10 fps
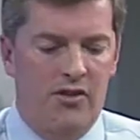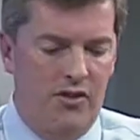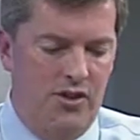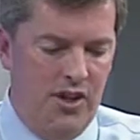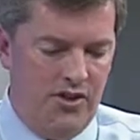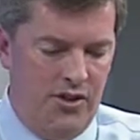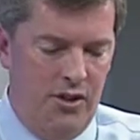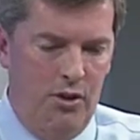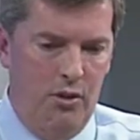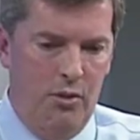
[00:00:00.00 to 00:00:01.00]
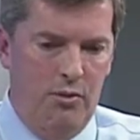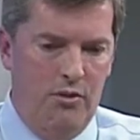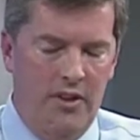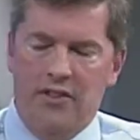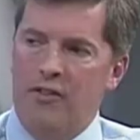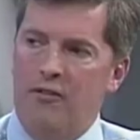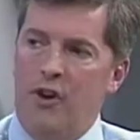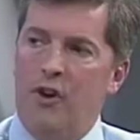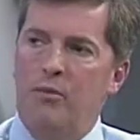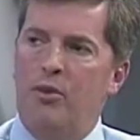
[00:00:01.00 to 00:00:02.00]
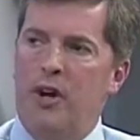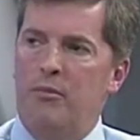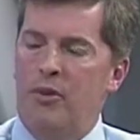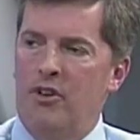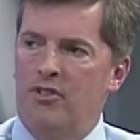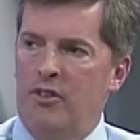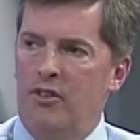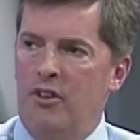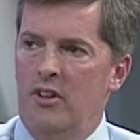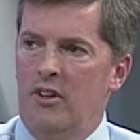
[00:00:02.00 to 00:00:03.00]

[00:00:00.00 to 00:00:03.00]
just to this is a very bright person